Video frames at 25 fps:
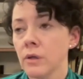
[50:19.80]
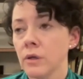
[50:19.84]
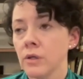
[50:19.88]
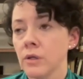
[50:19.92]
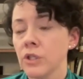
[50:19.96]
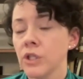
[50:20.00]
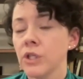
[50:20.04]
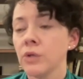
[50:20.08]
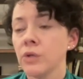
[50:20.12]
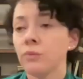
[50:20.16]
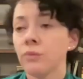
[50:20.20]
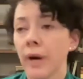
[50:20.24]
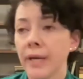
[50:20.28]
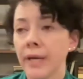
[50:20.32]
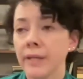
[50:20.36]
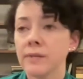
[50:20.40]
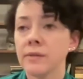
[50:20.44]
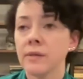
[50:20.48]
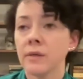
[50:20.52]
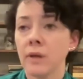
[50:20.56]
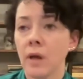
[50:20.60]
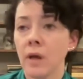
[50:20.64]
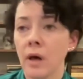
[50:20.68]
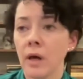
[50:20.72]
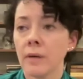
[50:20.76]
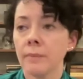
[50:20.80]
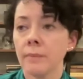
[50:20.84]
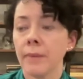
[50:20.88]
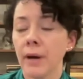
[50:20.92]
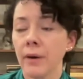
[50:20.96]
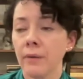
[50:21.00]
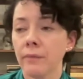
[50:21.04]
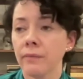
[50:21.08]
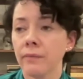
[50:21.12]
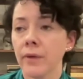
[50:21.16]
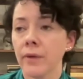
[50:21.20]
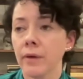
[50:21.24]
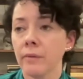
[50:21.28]
She writes a lot
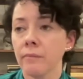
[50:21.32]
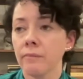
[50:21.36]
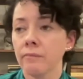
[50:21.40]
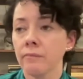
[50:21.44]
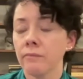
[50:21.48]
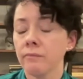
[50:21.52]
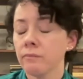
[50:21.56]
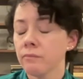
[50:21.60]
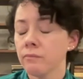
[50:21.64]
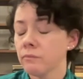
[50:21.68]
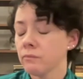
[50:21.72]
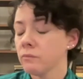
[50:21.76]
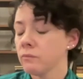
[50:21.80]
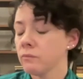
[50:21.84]
about them.